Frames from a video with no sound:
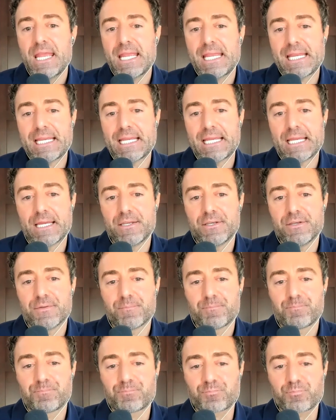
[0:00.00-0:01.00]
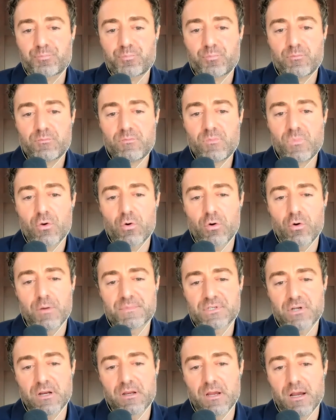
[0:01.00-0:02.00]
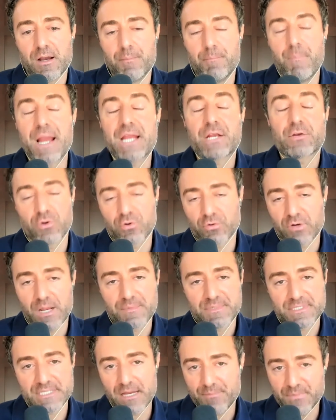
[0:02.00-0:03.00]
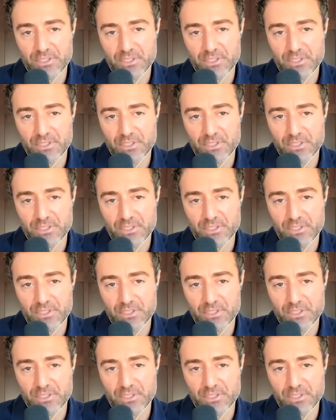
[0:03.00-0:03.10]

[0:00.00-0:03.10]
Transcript: and, or I'm sorry, uh, micrograms, not